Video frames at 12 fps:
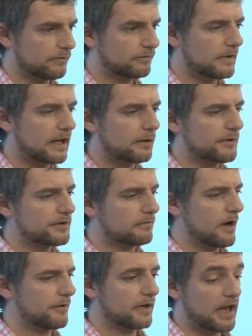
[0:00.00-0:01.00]
of elements
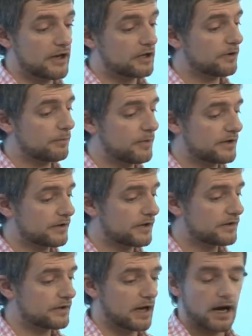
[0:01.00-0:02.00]
around engaging with the
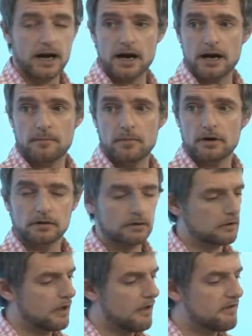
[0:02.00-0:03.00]
business,
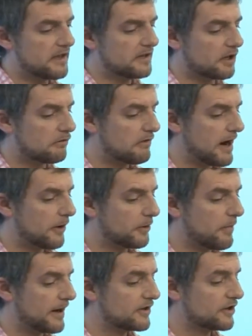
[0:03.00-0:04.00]
things
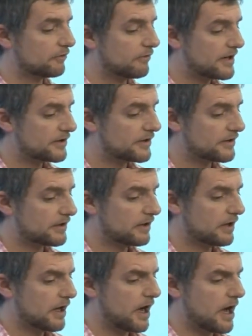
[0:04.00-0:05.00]
around managing risks,
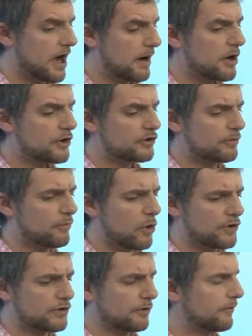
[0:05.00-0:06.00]
some
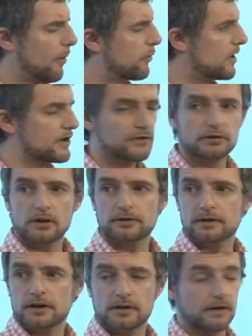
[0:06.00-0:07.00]
more sort of operational
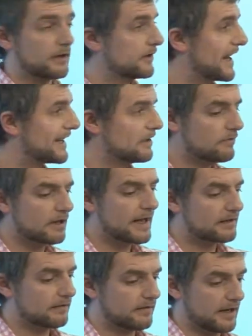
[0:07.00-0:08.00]
and techie
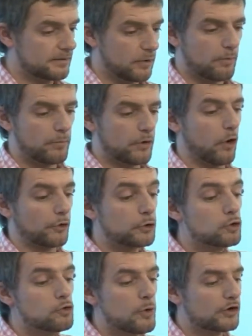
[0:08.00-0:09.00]
related things, but not
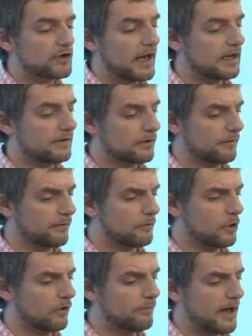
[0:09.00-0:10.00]
too much techie, sort of the
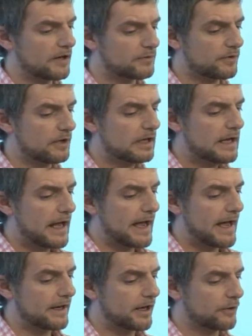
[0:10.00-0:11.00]
role of management
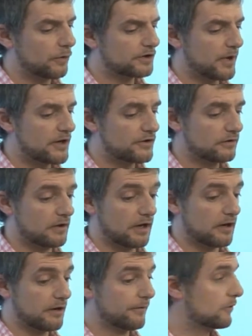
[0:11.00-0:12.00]
and automation,
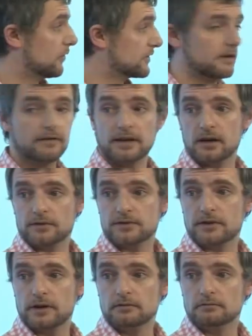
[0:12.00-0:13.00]
and of course anything else
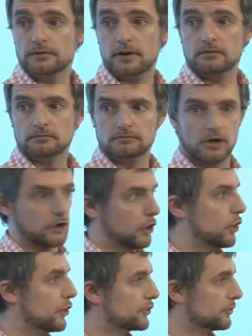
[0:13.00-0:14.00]
that
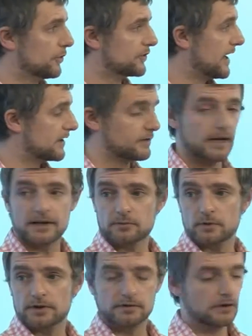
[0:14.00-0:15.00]
occurs to us as
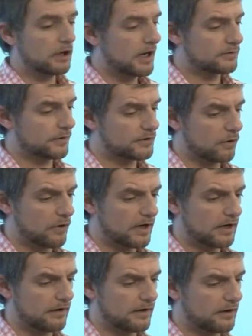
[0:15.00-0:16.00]
we're
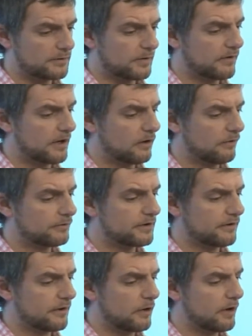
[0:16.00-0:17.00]
talking, anything else we can think of
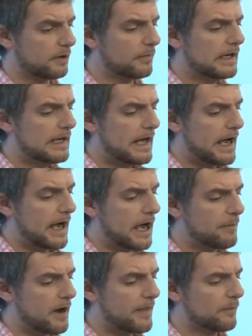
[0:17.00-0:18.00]
to throw at him.
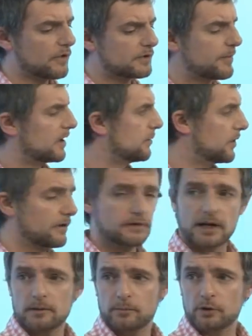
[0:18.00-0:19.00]
And then we'll spend a bit of
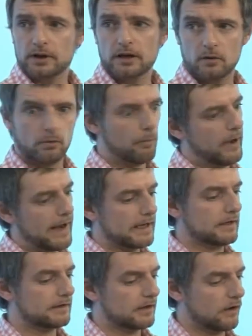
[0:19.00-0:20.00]
time putting it all back
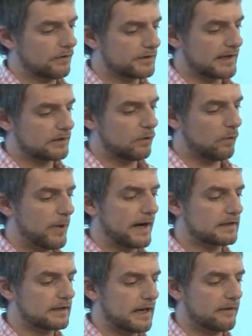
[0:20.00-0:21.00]
into context
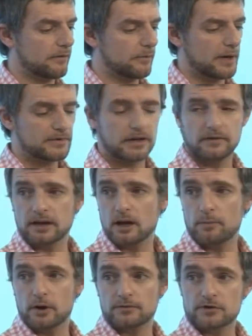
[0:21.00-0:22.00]
back together, and perhaps giving it
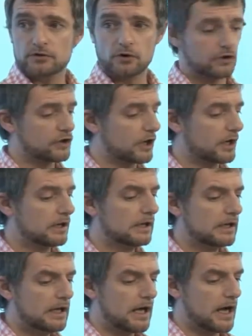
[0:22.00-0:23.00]
a bit of structure
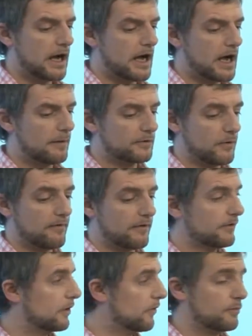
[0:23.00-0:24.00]
to
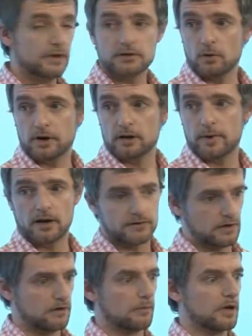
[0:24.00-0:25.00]
everything that we've been talking about,
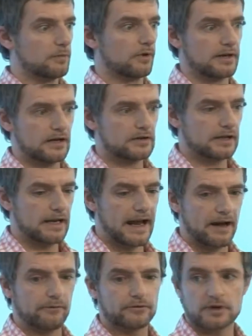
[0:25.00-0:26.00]
so that people can actually
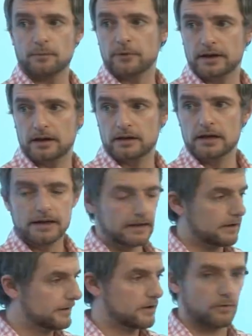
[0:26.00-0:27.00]
have something
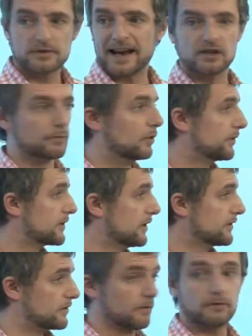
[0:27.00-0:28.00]
sort of tangible
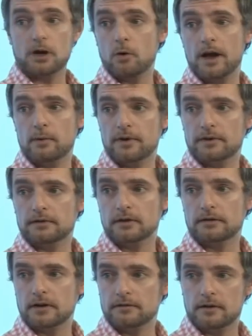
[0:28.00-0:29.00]
to sort of go away with
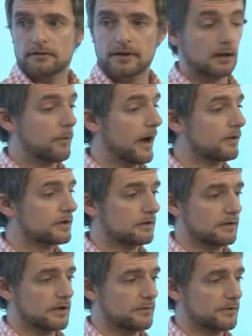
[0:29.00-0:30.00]
and think about
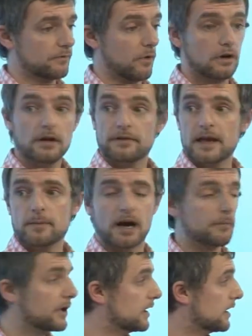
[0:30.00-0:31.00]
in terms of what they
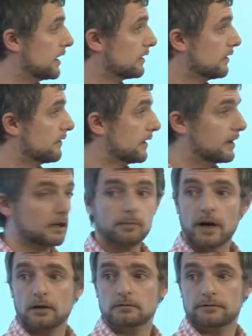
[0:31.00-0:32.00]
might be thinking
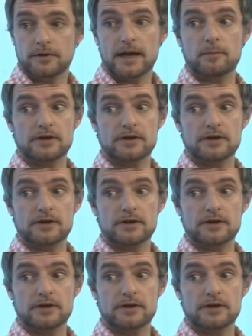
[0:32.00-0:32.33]
about for their